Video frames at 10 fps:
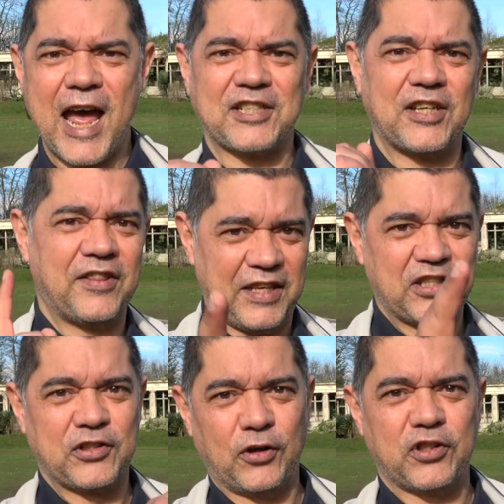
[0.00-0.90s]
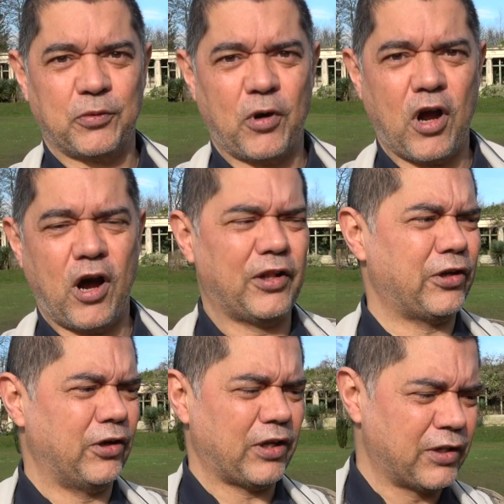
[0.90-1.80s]
yes, this is also a
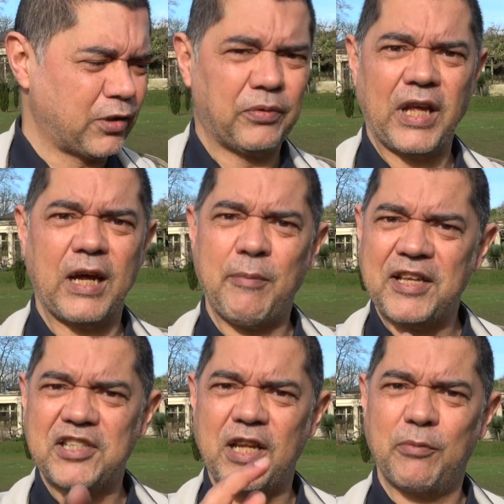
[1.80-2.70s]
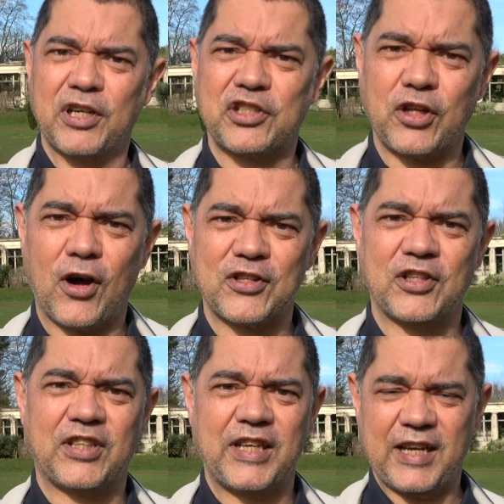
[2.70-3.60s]
cardio. I don't think I mentioned it when I
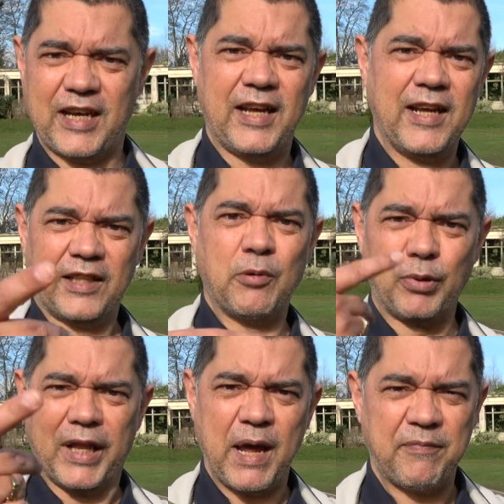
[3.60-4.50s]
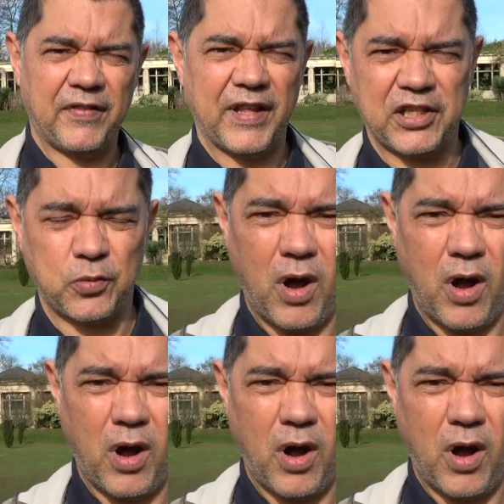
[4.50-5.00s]
started the, uh, the blade for this